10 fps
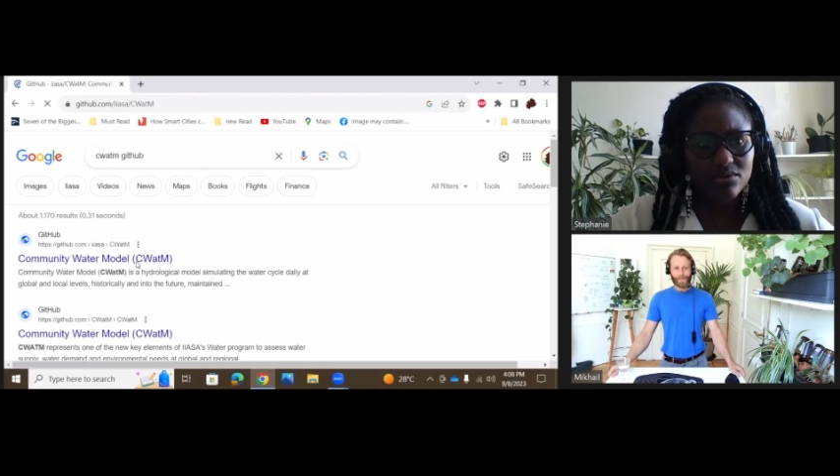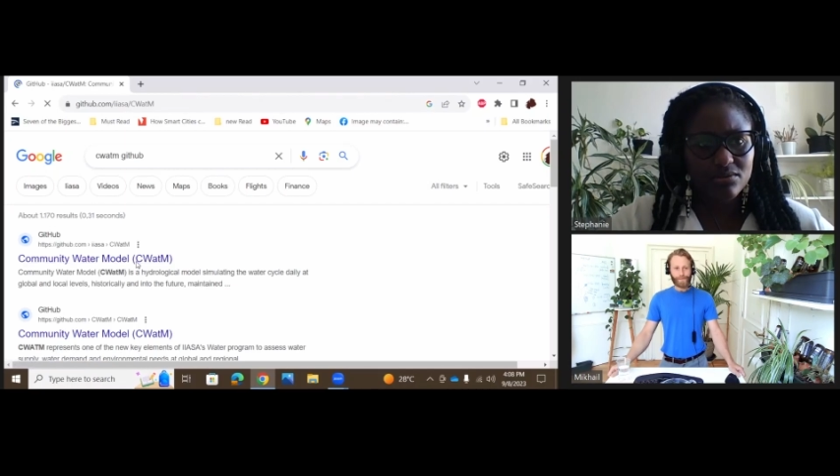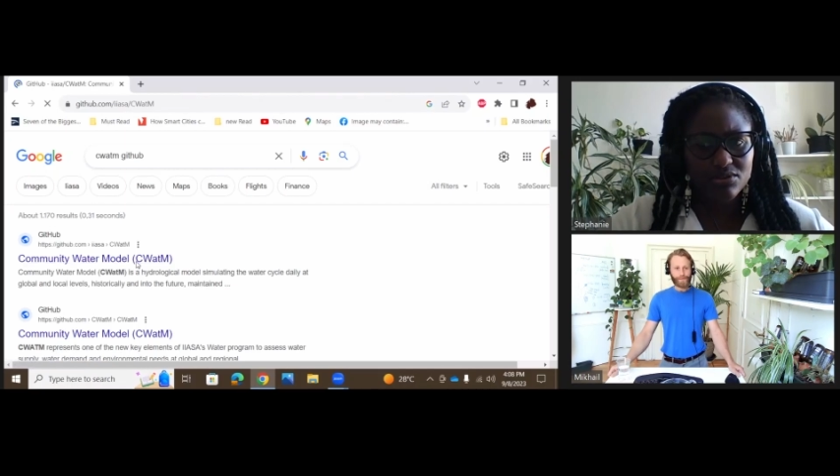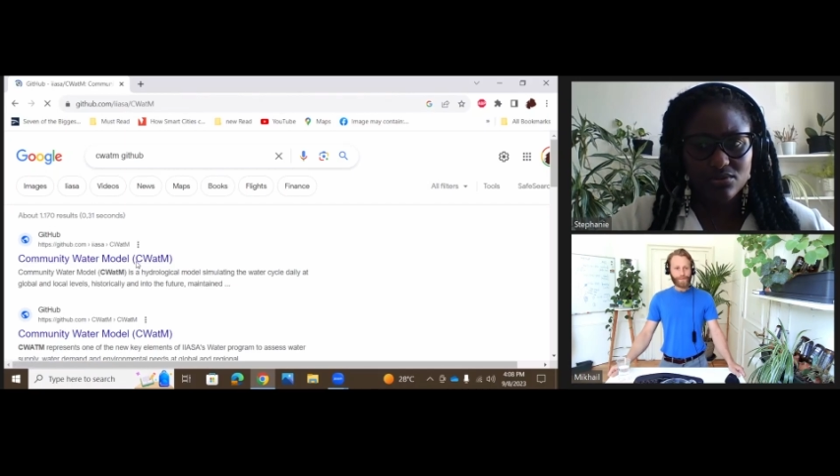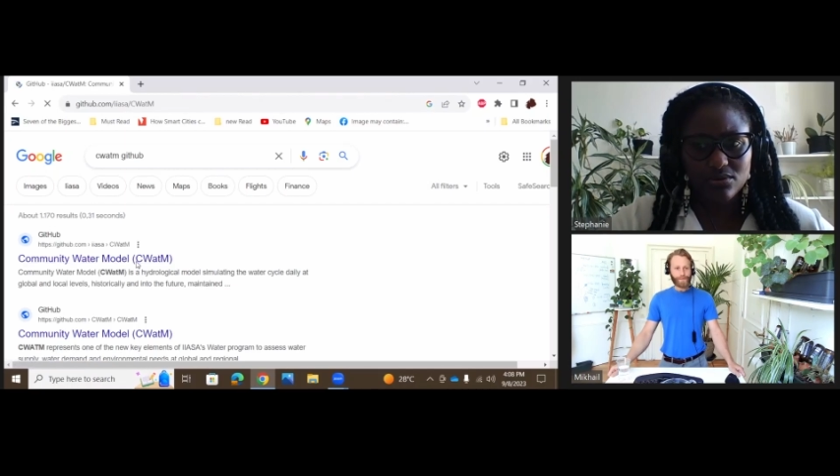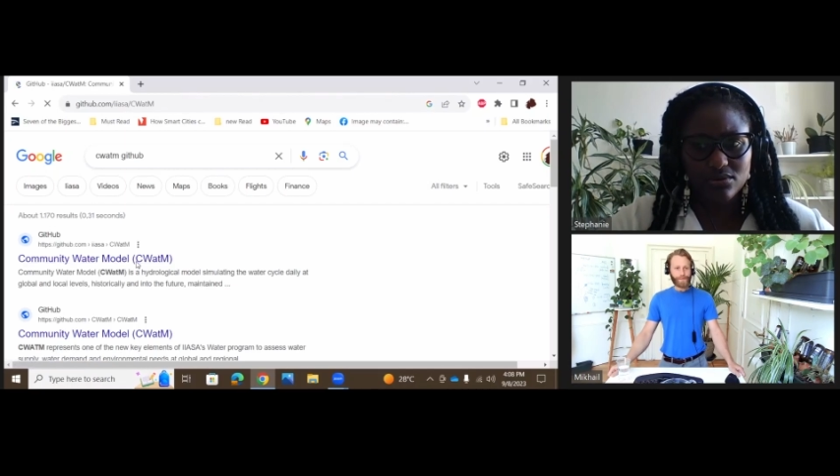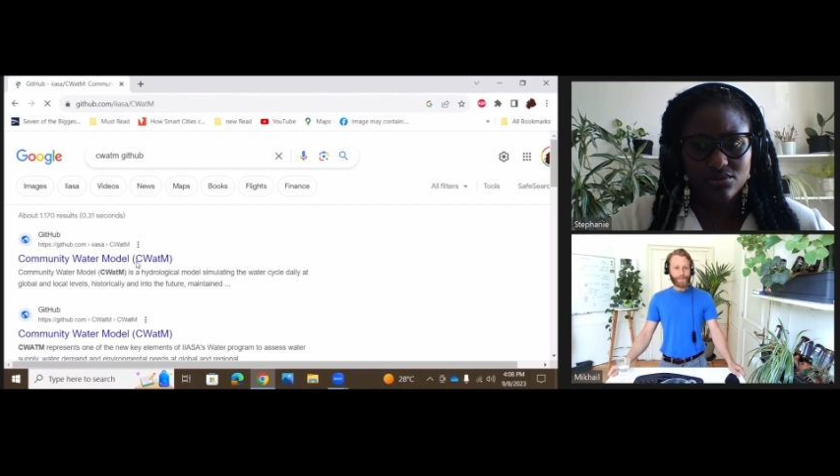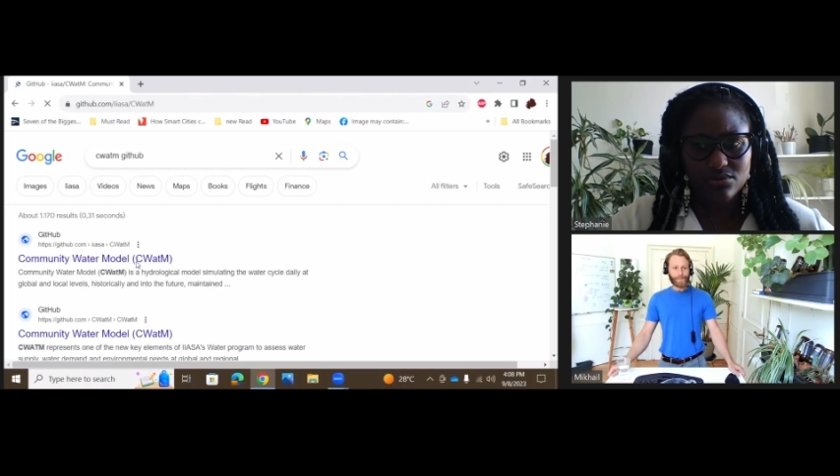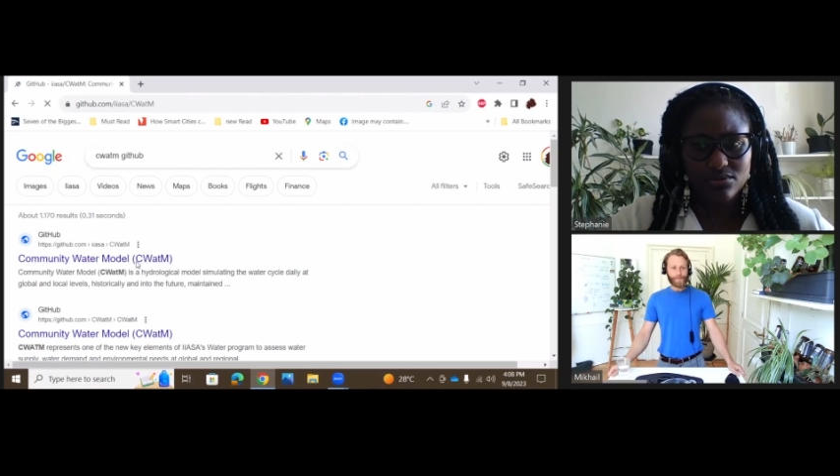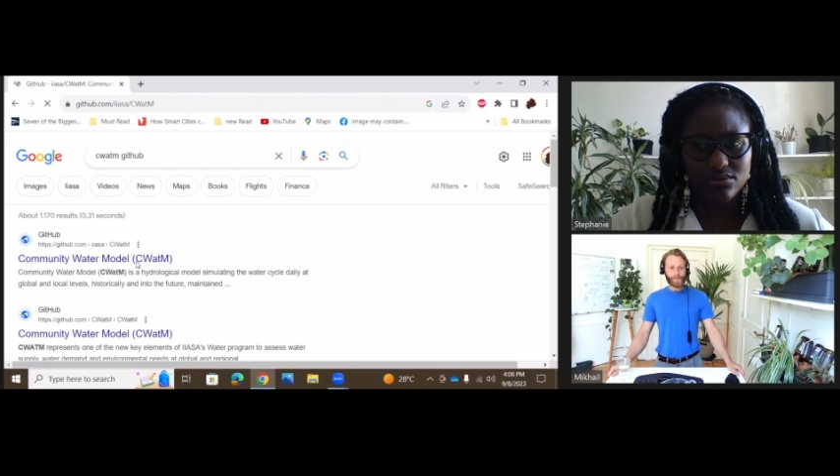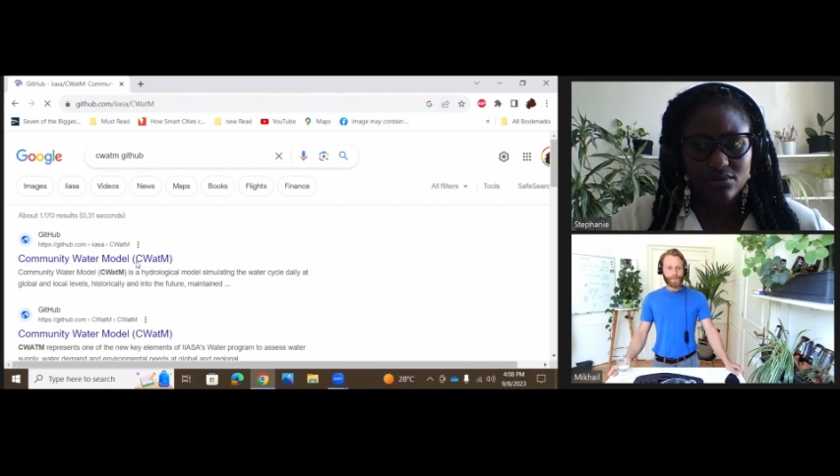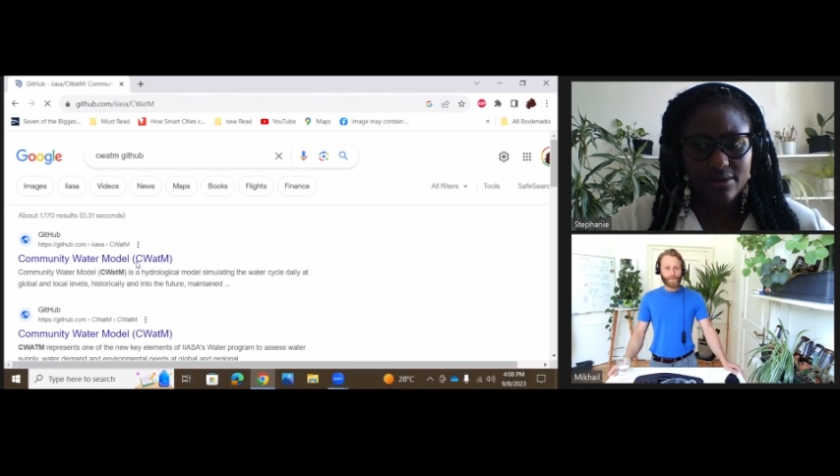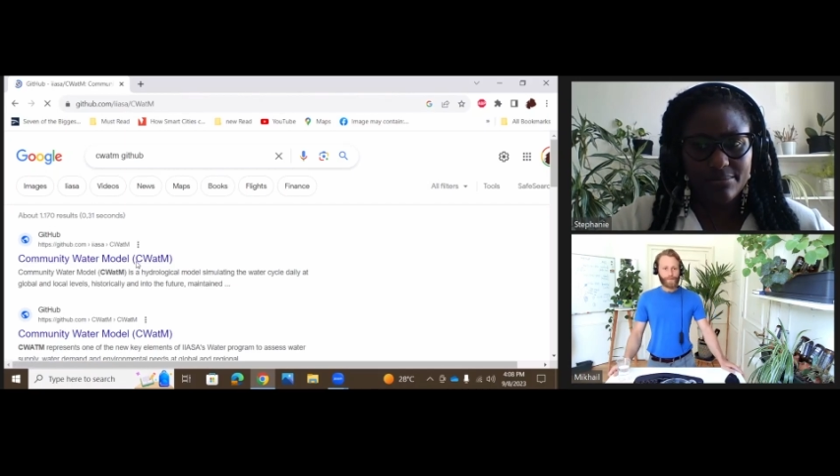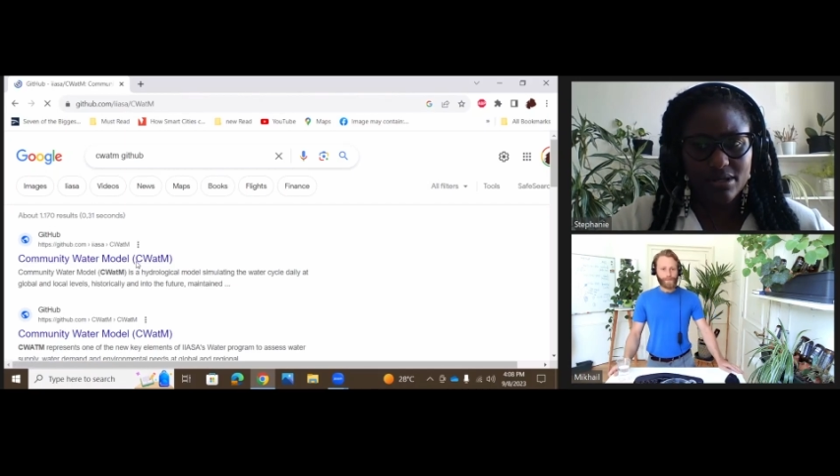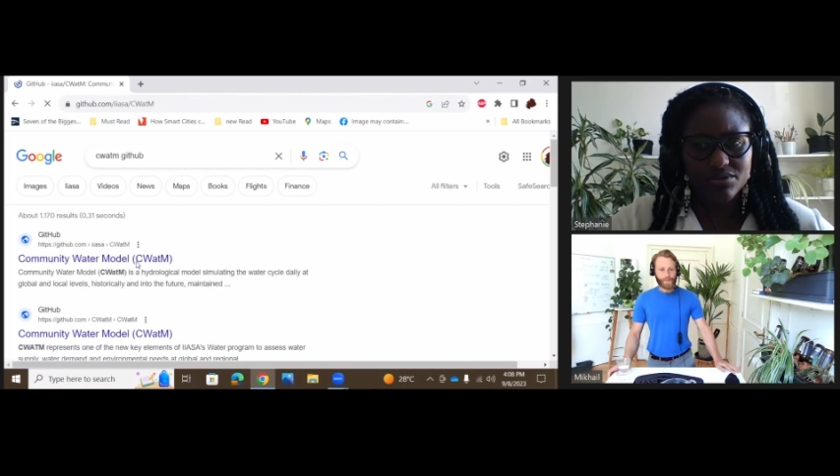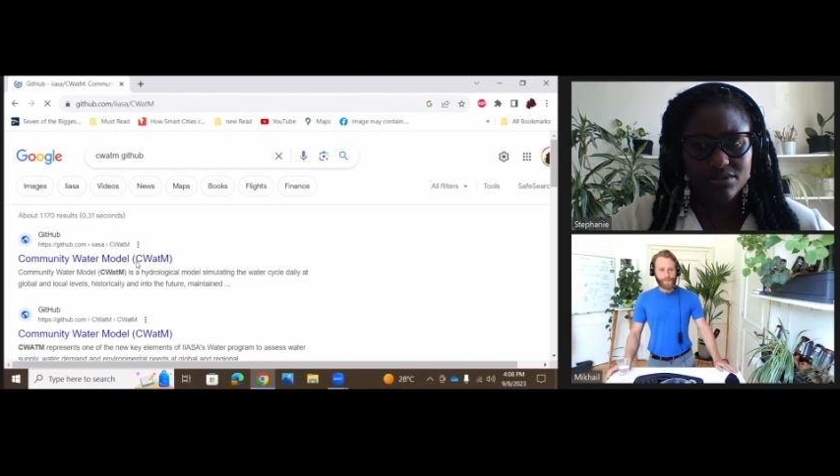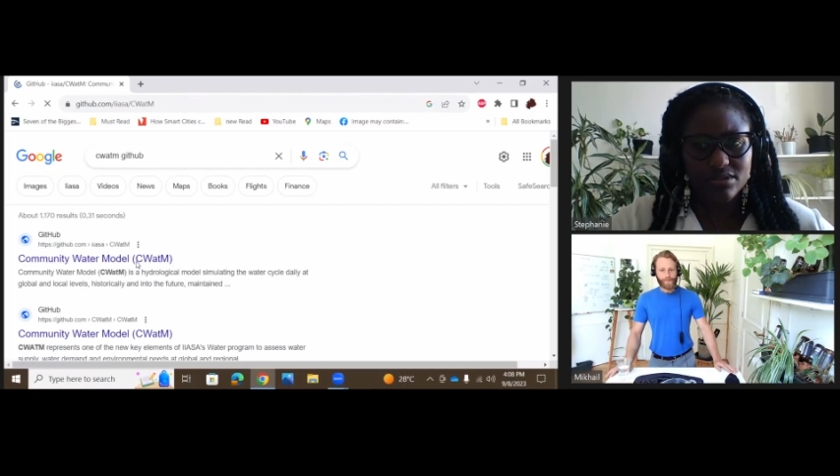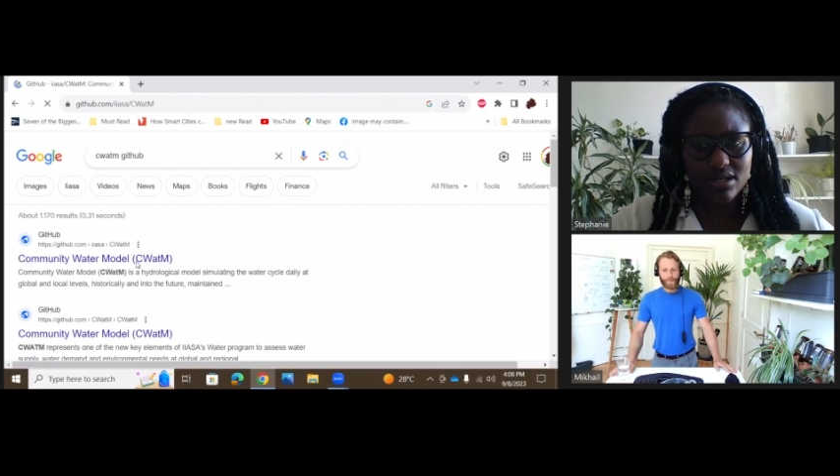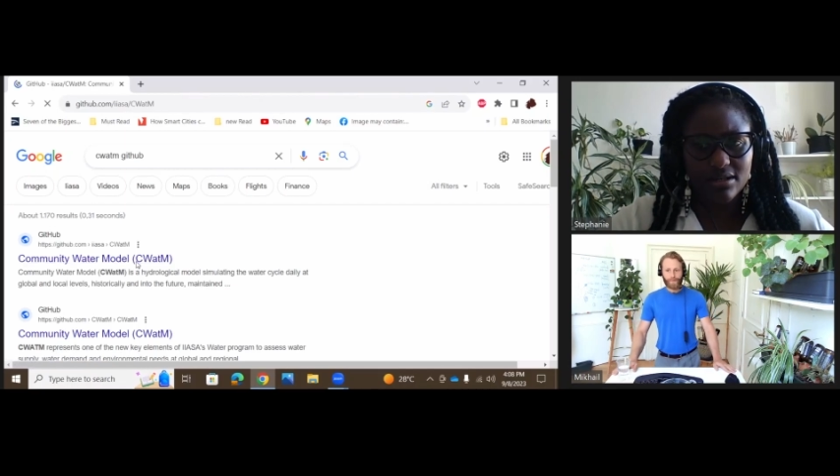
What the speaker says: told me to go to a browser.